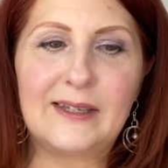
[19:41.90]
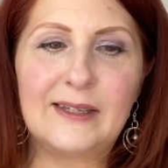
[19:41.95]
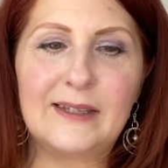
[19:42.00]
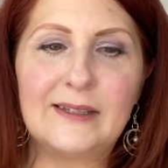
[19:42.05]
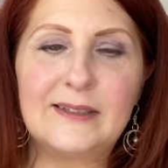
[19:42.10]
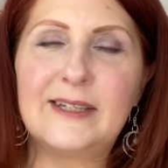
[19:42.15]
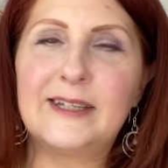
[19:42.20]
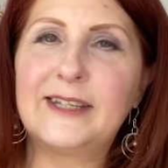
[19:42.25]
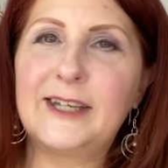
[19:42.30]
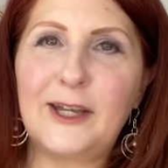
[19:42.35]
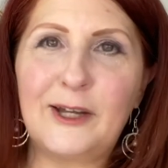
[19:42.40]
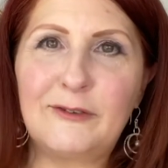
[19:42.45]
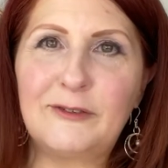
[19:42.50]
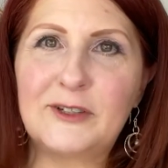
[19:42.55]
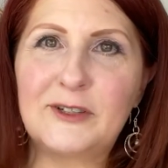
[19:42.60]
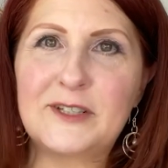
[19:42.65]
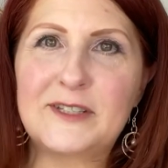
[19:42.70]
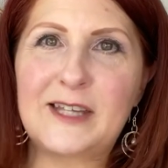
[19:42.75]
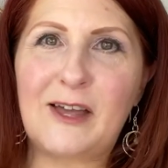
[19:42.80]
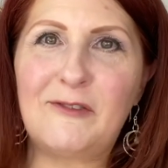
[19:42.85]
take care of
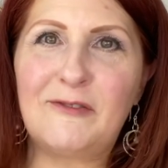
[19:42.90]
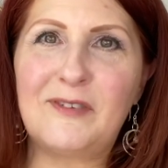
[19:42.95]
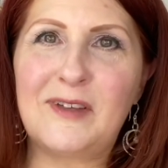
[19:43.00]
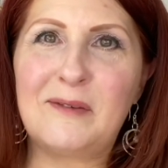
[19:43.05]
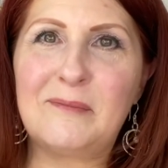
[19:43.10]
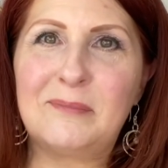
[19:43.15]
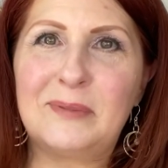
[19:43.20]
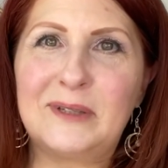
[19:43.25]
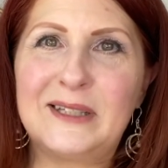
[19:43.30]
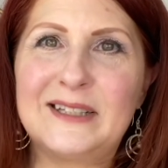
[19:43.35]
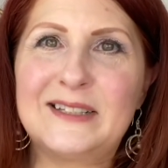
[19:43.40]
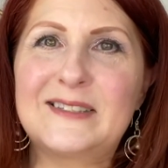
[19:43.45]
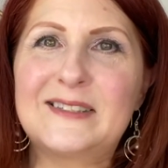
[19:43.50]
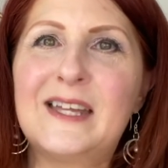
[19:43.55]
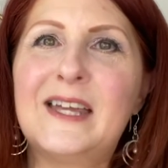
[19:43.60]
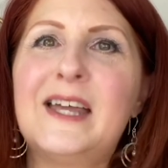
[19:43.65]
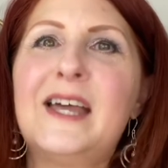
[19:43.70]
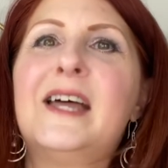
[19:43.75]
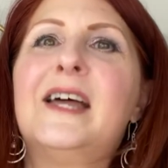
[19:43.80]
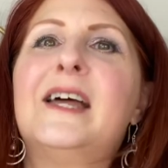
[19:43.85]
yourself. And please
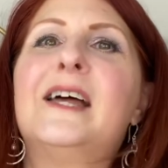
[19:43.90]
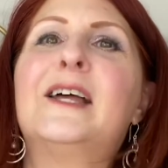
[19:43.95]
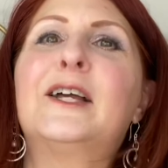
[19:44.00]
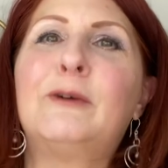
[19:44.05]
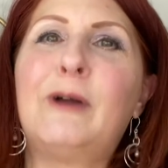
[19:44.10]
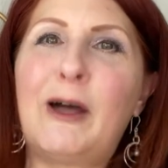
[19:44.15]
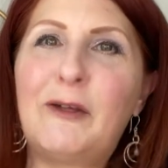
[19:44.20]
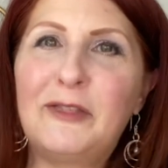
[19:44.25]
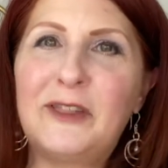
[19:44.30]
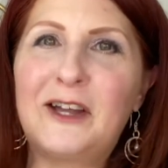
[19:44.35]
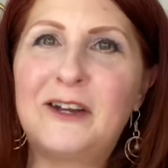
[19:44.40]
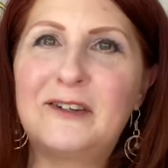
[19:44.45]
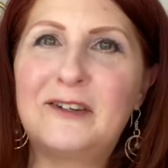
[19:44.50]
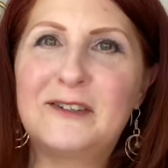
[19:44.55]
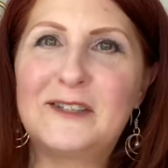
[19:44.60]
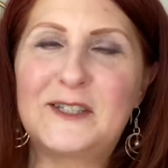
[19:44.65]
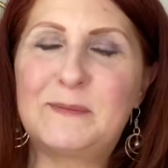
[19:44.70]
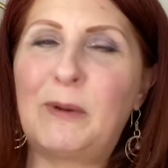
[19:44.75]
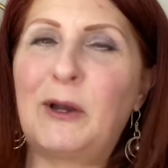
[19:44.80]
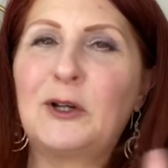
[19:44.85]
go out there,
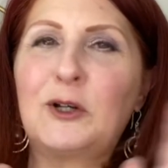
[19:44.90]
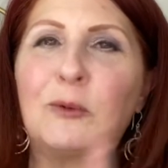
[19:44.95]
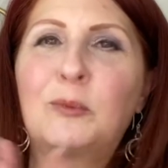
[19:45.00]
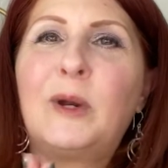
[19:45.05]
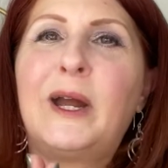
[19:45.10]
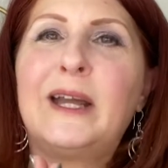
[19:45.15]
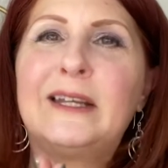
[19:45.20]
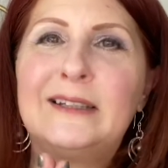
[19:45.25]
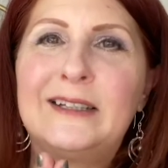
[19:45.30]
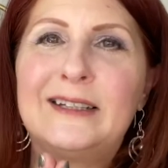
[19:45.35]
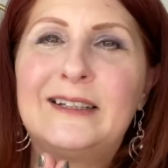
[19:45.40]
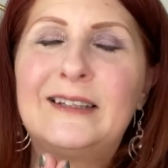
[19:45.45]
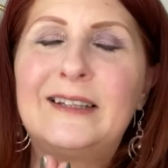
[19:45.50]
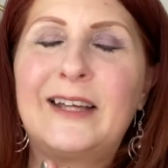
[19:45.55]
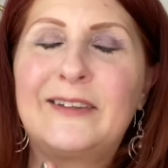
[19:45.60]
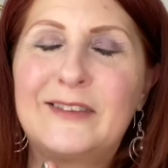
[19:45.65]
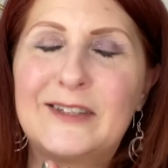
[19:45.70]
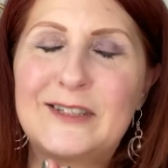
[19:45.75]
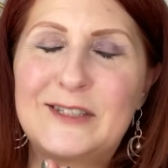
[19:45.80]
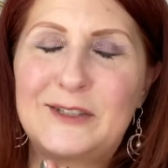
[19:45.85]
sparkle brightly
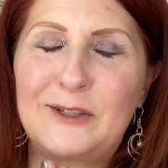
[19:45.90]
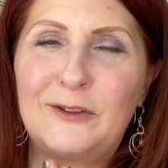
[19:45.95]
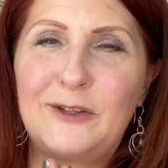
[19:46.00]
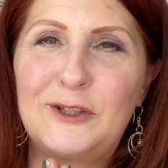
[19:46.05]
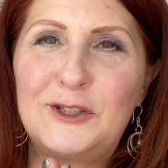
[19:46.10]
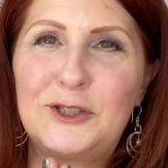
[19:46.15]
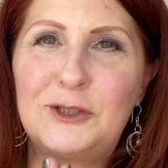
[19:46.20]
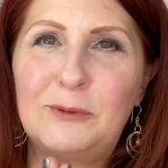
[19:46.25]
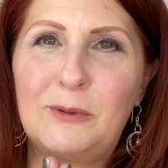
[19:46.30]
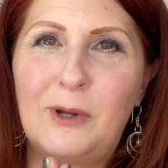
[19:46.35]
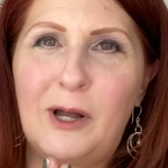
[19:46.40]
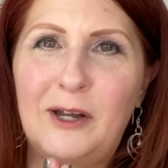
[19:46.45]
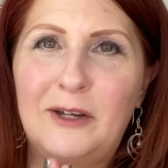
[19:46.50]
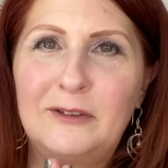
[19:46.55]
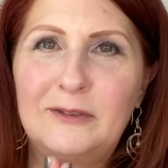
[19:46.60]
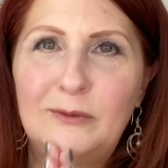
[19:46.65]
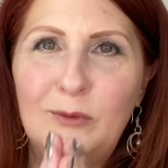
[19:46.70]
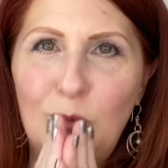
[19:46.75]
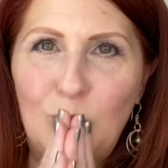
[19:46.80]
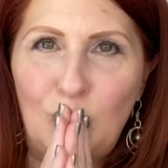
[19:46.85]
like the star that you are.
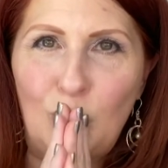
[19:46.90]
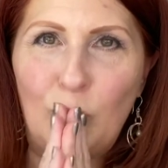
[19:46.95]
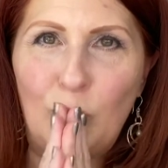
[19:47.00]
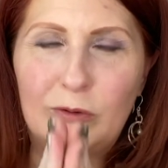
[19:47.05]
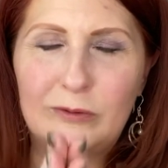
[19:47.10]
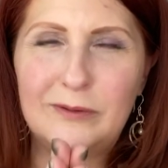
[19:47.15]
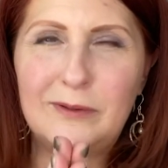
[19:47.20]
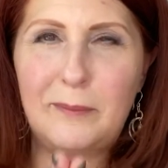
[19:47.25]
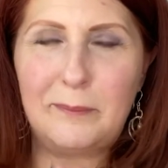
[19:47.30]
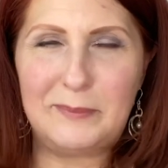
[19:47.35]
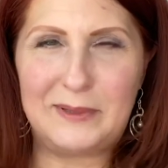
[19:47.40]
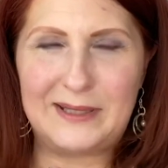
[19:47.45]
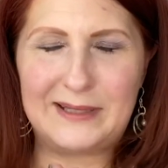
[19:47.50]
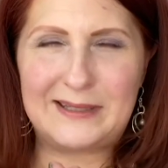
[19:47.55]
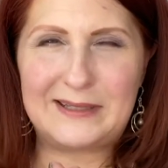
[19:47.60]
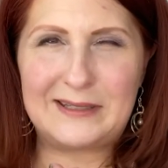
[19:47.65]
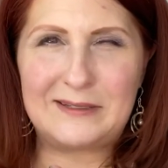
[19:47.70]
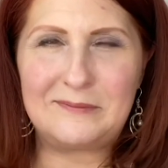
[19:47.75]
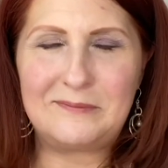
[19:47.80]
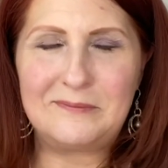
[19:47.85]
Peace.